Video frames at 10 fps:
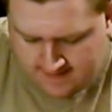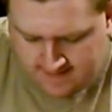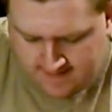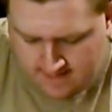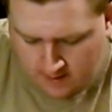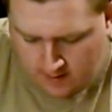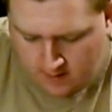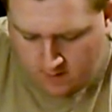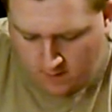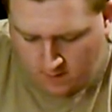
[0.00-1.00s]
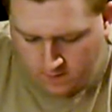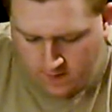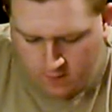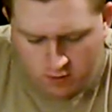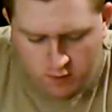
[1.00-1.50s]
is
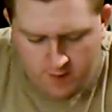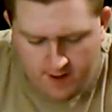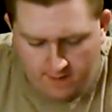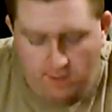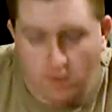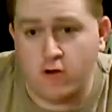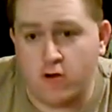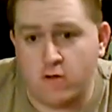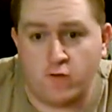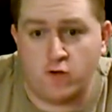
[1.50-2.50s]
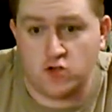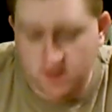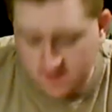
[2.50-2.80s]
the Autobot long arm version.